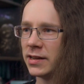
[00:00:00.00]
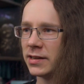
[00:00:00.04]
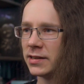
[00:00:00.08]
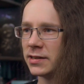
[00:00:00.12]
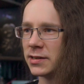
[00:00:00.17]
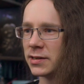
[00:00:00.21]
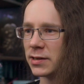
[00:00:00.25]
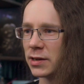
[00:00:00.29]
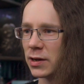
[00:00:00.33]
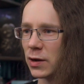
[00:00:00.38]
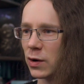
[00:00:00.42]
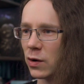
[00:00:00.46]

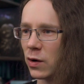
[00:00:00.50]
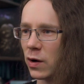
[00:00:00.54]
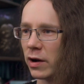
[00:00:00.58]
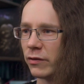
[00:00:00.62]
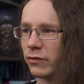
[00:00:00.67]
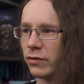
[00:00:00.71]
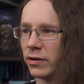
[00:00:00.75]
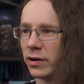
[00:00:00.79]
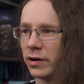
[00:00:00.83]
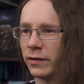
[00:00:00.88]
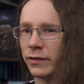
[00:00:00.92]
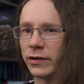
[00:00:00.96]
So
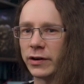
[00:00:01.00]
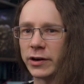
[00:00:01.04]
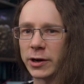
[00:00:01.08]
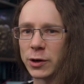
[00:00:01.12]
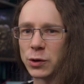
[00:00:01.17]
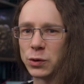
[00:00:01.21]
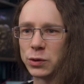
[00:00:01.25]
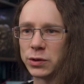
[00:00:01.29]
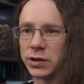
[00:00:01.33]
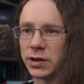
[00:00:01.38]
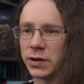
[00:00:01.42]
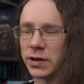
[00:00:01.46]
very, very
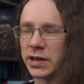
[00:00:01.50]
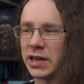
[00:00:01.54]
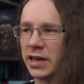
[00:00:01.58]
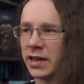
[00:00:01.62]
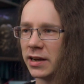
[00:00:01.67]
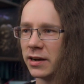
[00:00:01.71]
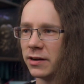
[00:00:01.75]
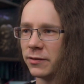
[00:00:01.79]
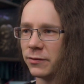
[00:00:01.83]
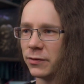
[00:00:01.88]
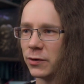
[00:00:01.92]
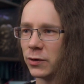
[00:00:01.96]
cool new key
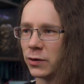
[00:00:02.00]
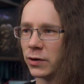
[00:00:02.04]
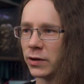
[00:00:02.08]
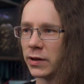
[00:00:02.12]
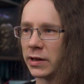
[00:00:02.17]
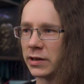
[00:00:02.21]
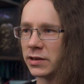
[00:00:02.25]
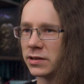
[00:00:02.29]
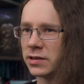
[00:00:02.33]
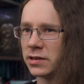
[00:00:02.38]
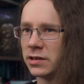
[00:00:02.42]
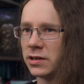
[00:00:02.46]
art for
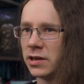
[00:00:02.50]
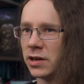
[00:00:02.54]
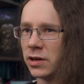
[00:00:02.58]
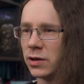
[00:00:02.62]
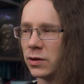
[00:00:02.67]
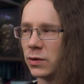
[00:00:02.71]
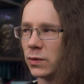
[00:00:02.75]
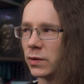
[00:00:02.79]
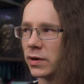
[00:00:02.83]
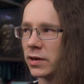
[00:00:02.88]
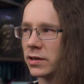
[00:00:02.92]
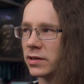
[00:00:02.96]
the
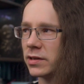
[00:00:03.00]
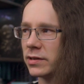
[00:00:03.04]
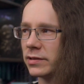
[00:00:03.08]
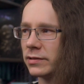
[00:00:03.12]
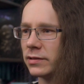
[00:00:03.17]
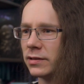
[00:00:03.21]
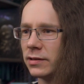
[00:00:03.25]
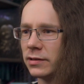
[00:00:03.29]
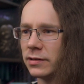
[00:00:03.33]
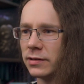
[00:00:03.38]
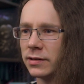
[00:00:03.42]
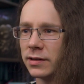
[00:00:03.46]
new
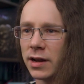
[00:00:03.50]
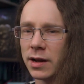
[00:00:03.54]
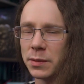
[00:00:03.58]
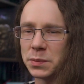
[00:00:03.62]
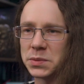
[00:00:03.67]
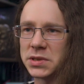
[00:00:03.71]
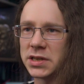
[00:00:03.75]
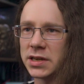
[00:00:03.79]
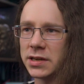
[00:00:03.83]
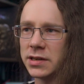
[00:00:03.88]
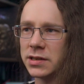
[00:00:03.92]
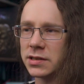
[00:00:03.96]

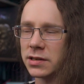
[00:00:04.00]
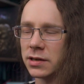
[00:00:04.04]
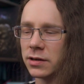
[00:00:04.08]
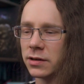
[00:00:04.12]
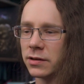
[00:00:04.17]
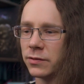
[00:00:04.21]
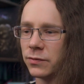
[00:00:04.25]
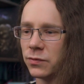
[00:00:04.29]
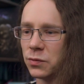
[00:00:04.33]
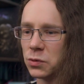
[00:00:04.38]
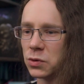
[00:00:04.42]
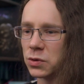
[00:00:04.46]
update.
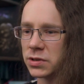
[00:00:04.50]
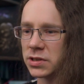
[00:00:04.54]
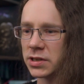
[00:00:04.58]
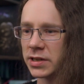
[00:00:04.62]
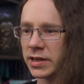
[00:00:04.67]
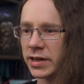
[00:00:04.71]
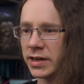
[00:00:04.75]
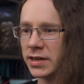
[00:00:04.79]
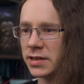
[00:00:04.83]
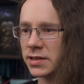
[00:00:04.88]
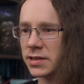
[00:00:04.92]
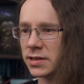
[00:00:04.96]
Looking forward to
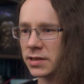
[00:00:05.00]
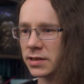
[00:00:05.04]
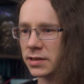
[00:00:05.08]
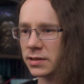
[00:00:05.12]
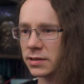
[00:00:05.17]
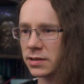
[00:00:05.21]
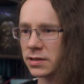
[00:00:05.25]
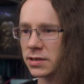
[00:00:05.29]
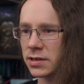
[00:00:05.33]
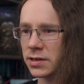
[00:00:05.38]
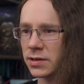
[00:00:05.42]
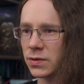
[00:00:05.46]
that.
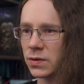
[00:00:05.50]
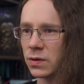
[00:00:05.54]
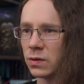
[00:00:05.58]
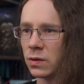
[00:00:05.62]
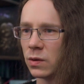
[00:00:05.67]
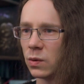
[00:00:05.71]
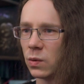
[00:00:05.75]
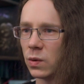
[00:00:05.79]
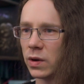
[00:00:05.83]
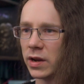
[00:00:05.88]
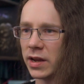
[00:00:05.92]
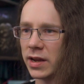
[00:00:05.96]

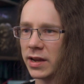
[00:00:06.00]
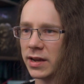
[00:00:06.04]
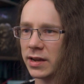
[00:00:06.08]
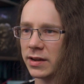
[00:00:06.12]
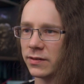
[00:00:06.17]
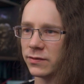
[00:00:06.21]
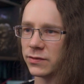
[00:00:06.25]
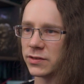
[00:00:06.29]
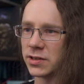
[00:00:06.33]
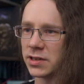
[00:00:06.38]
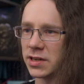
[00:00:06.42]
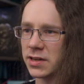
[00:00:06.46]
So we
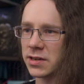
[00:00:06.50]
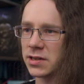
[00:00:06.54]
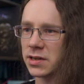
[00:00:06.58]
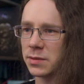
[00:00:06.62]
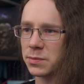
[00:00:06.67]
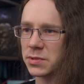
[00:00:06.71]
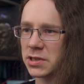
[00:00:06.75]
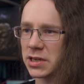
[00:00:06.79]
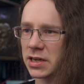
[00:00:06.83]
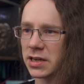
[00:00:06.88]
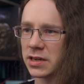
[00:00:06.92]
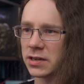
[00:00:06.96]
have today's
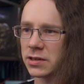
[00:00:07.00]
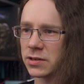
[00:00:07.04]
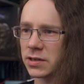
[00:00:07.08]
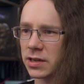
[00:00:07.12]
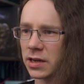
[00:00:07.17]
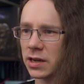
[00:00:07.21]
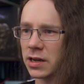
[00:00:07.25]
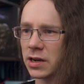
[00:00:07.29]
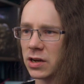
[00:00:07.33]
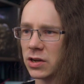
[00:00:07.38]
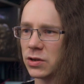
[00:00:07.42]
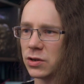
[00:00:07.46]
update
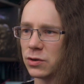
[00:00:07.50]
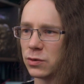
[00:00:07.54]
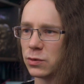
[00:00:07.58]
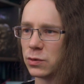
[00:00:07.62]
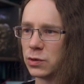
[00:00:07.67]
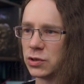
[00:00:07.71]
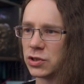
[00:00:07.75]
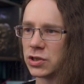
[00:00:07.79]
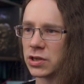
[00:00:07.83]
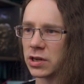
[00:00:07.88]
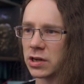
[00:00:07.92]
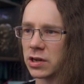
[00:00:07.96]

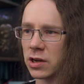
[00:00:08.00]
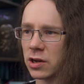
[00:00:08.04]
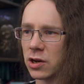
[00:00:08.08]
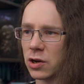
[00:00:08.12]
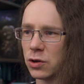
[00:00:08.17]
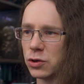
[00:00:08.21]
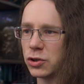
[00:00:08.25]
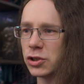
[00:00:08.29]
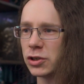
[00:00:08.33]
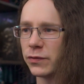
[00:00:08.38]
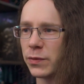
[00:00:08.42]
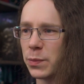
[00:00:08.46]
includes the
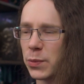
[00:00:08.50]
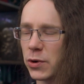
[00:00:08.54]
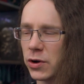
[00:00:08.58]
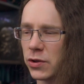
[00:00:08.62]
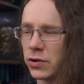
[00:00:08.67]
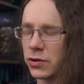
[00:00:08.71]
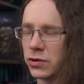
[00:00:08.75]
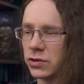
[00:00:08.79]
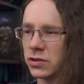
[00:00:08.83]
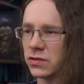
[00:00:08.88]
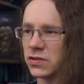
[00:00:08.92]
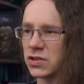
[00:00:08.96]
conclusion of the
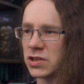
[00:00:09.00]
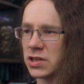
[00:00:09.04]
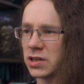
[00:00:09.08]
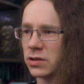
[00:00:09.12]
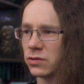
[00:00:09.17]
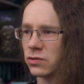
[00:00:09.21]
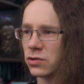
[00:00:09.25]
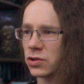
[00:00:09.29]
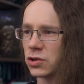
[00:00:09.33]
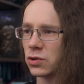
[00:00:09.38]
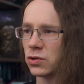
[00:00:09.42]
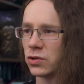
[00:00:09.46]
Brotherhood of Steel
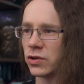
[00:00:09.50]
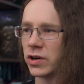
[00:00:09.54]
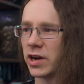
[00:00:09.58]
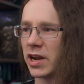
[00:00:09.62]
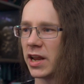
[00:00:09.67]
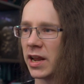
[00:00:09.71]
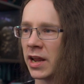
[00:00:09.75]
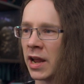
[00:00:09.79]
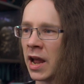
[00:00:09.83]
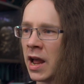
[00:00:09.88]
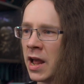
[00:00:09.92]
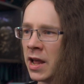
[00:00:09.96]

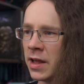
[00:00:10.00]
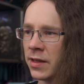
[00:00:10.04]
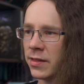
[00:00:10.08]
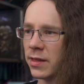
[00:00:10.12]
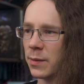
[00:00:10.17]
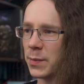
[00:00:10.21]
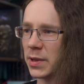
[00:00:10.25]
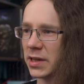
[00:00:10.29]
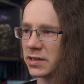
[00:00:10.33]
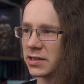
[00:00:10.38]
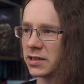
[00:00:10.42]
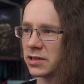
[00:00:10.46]
story, the
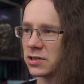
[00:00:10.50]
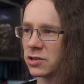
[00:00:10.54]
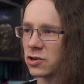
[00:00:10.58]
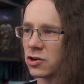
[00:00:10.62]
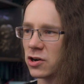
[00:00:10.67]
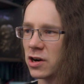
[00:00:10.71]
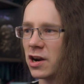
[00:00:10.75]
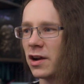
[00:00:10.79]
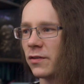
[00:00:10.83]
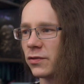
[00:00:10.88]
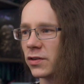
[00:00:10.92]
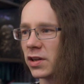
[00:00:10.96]
ability to
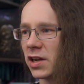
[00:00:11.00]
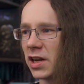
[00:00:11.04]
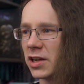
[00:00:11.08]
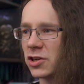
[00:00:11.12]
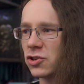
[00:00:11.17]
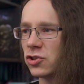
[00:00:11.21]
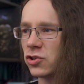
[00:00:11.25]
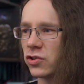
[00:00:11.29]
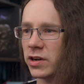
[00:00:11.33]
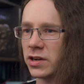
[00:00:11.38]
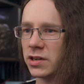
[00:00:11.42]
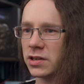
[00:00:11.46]
craft
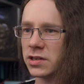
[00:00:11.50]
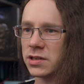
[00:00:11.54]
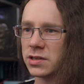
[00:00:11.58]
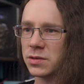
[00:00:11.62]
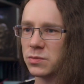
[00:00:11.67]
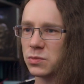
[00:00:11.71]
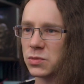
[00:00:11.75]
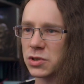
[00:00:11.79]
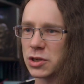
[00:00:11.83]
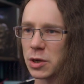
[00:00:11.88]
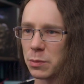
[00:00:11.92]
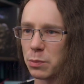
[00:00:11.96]
legendary
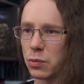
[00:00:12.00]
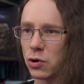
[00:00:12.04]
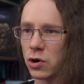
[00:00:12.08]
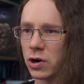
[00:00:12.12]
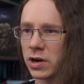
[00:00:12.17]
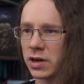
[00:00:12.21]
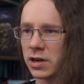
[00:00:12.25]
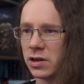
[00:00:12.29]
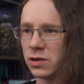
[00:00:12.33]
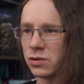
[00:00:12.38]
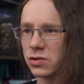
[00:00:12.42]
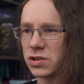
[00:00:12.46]
items, a
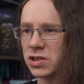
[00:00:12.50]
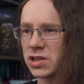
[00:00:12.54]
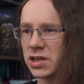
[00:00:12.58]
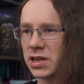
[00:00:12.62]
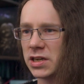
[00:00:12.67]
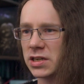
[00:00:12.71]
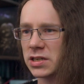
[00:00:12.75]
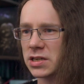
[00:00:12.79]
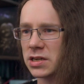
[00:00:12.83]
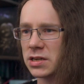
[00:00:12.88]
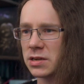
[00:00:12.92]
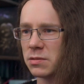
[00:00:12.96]
brand new
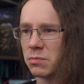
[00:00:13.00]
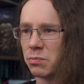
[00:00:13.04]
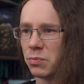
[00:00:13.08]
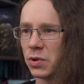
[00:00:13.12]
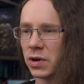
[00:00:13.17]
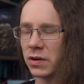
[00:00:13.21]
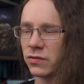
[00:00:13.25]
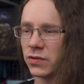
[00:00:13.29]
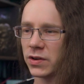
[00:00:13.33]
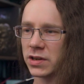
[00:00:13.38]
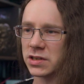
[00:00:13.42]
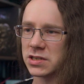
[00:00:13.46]
season,
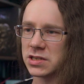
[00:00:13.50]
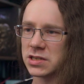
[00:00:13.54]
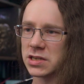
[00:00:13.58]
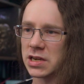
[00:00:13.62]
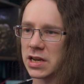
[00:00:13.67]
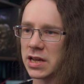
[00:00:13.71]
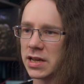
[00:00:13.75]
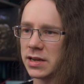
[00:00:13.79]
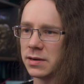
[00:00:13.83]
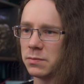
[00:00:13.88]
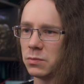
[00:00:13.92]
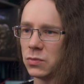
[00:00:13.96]
bug fixes,
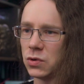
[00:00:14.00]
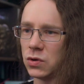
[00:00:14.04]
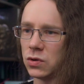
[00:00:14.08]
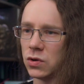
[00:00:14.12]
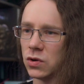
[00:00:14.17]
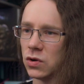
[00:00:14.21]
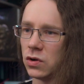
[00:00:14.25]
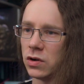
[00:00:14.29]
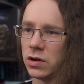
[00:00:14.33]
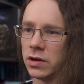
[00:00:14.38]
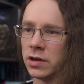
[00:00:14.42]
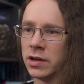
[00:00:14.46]
and
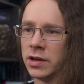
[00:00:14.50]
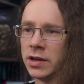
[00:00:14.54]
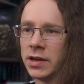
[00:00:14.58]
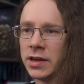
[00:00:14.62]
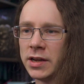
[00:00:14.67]
more.